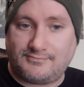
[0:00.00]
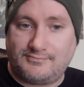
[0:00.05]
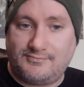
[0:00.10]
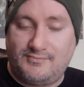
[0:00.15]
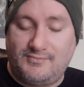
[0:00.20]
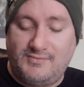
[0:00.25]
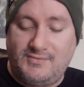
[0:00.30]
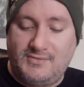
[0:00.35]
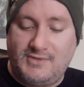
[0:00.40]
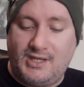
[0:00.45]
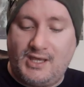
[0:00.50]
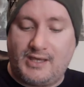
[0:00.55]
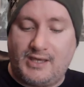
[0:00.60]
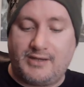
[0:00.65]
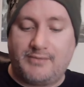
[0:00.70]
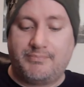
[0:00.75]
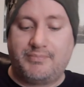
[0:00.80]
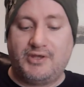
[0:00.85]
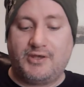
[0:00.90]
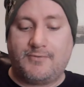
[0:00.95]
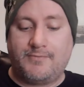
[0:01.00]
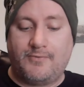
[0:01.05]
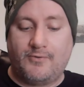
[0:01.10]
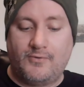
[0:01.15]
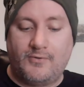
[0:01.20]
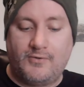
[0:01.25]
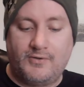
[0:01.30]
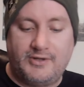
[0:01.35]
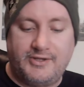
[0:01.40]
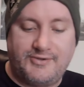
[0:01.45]
Not a big
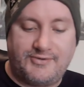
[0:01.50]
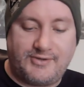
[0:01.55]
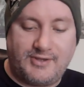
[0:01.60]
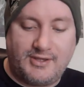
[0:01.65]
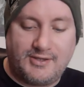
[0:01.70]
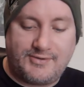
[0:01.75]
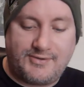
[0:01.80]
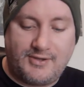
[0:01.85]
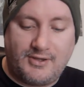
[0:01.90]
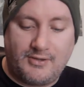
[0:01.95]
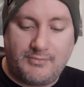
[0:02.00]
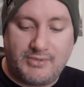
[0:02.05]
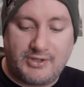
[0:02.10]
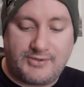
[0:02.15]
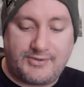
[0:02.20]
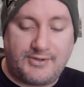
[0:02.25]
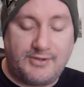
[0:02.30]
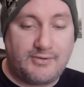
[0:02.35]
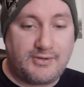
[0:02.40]
full listing itself, but still